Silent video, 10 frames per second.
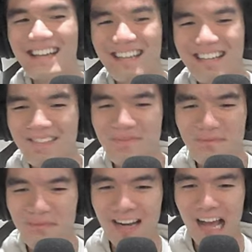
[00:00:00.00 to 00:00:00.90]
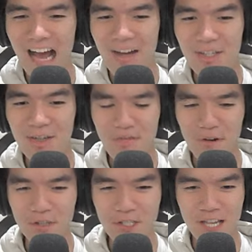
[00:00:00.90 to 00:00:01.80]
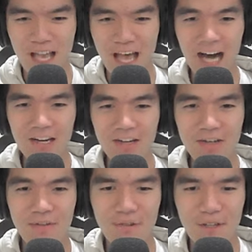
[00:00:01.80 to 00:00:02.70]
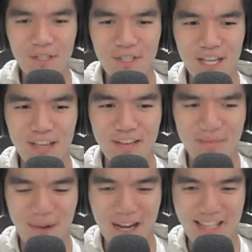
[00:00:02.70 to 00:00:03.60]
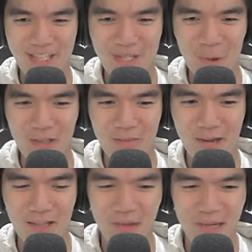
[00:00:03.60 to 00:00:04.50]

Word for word: Mana, how did your first how did your first shit break the toilet? By the way,